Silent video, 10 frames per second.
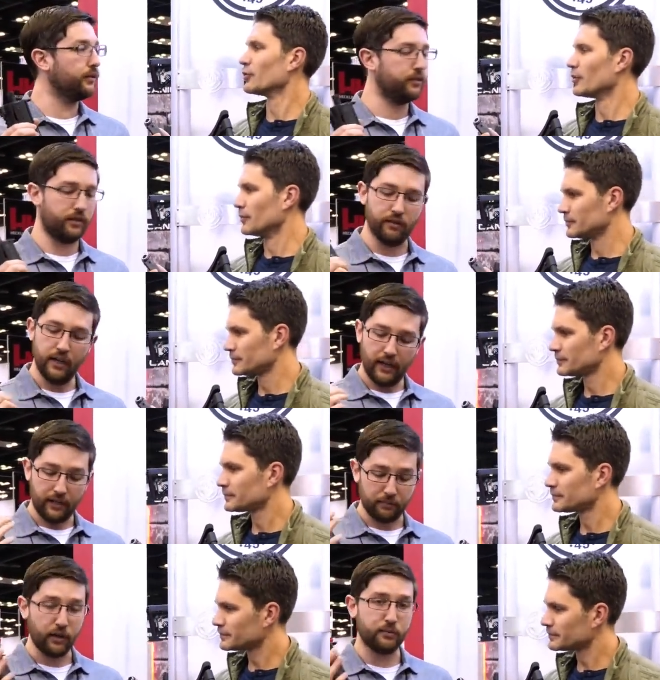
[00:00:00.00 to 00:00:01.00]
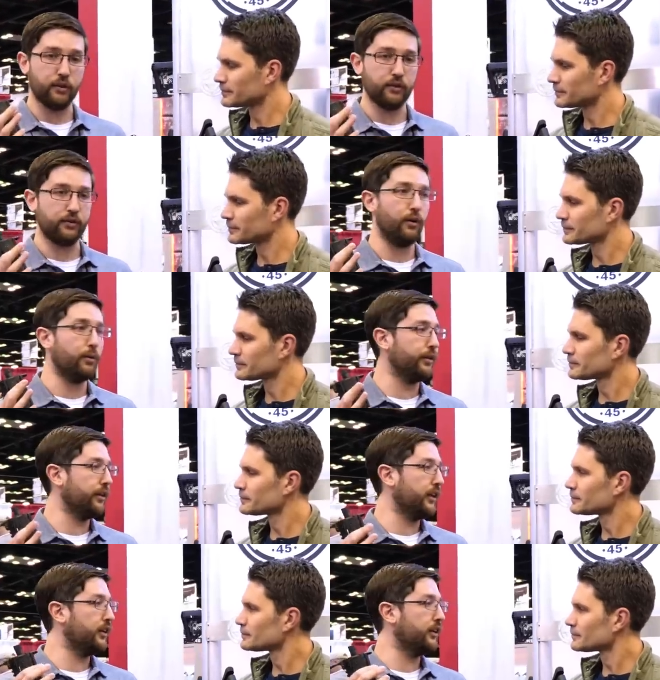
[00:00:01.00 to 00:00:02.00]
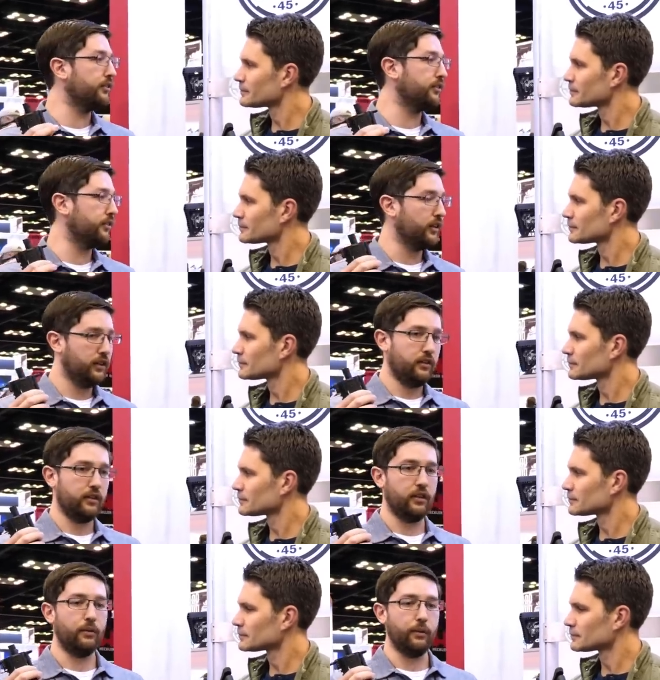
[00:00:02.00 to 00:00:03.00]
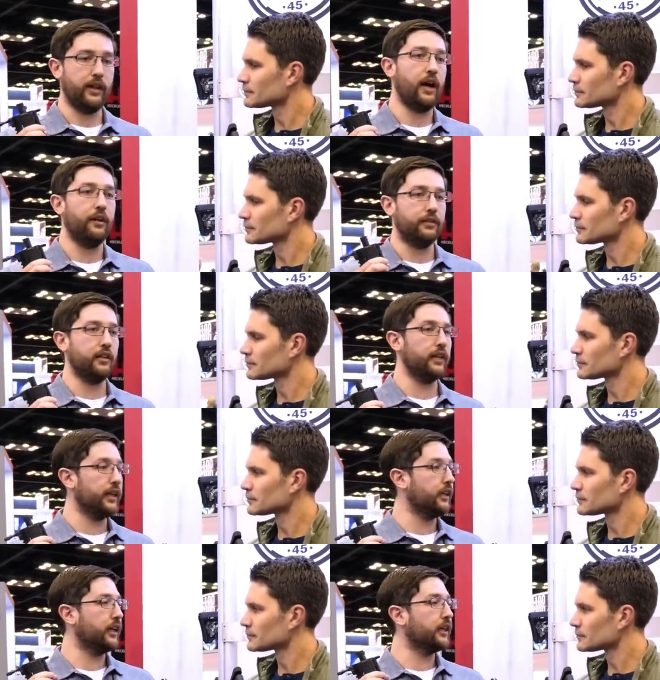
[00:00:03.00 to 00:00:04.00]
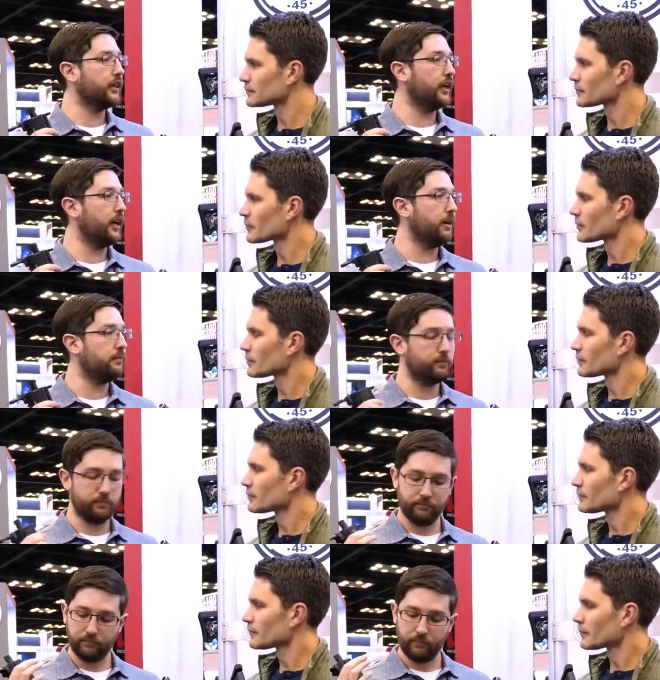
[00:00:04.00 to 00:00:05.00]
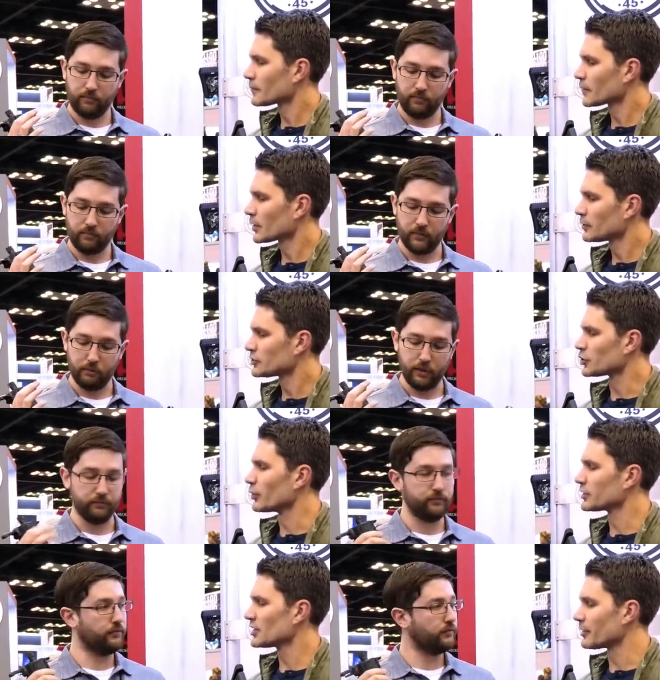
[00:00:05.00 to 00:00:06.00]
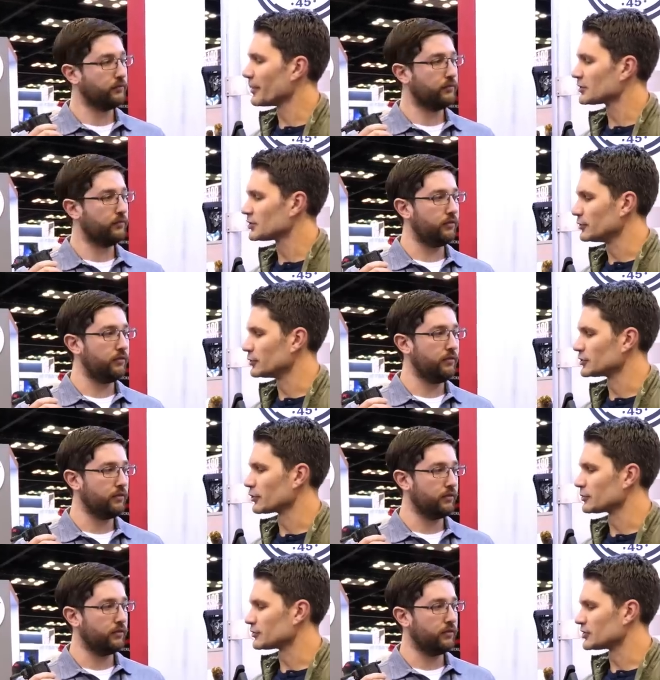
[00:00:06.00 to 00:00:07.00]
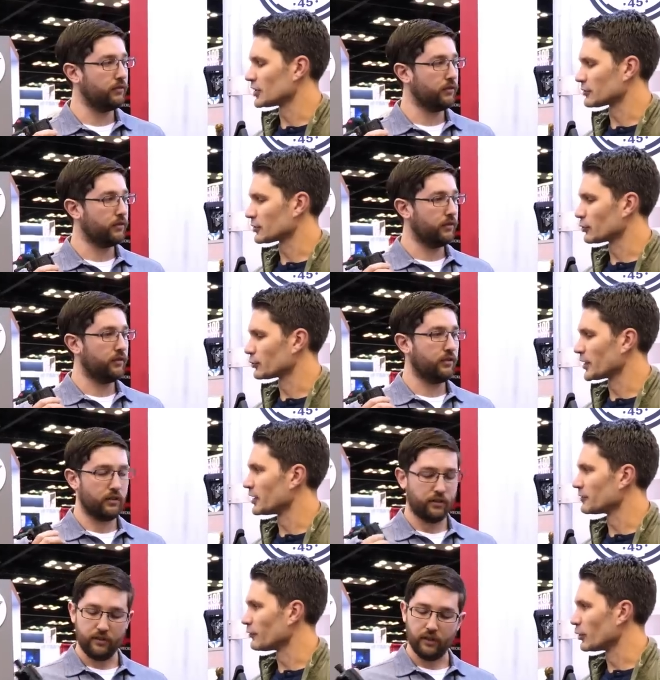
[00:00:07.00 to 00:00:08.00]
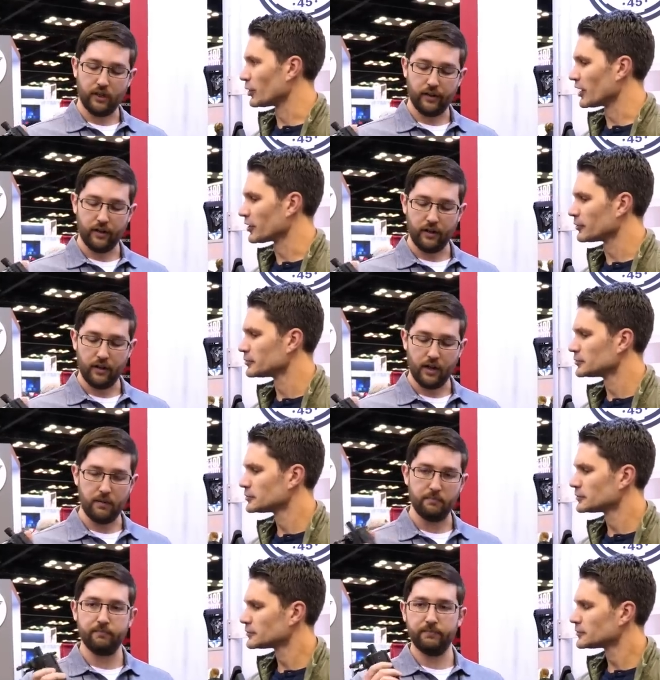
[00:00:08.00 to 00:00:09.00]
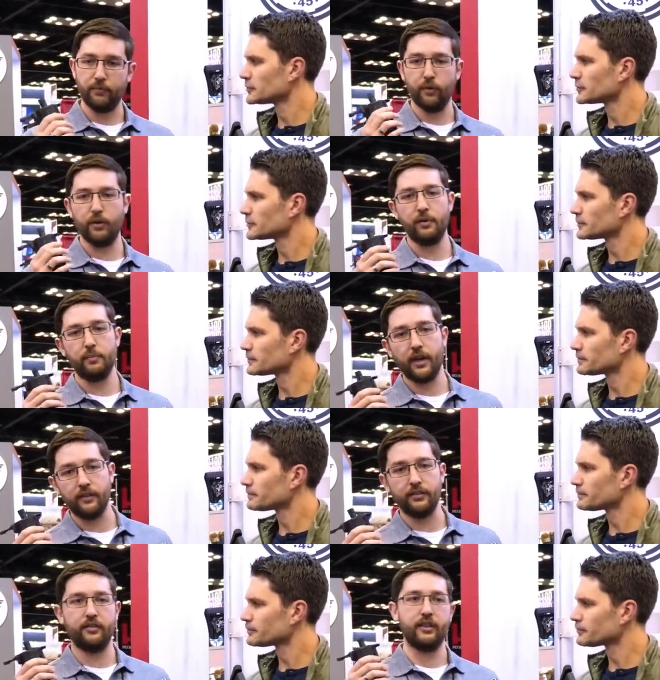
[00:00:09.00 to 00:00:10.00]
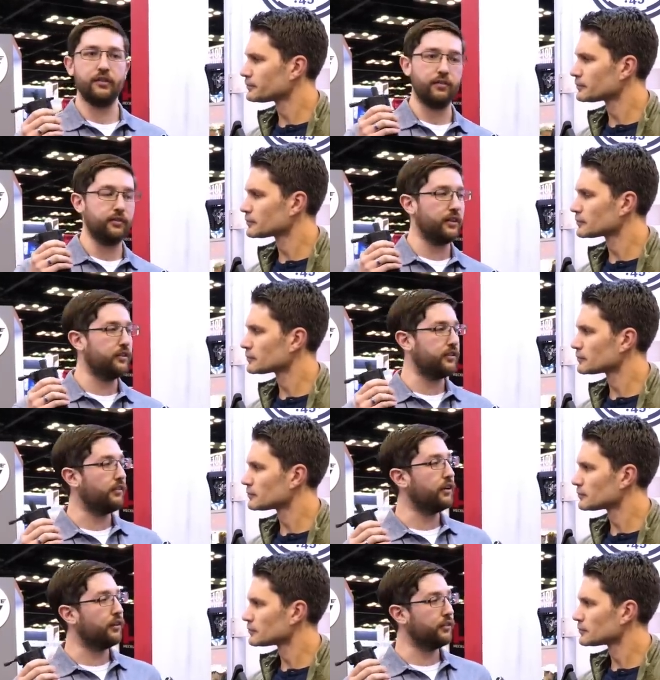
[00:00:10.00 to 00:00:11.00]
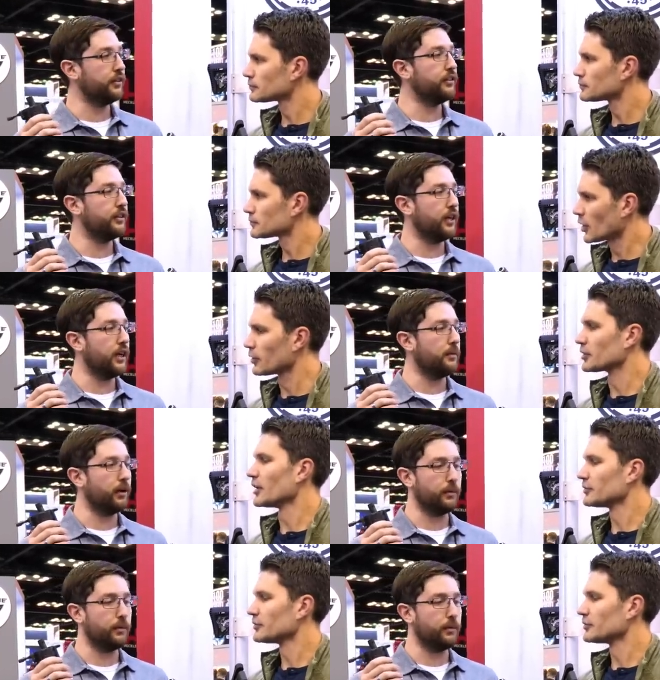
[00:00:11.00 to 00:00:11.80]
Speaker 1: Oh, cool. So it's much more controllable than it is, you know, without the linking. Um, so what
Speaker 2: does that amount to in terms of cyclical rate on full auto?
Speaker 1: Um, we're about 650 to 700 um, okay.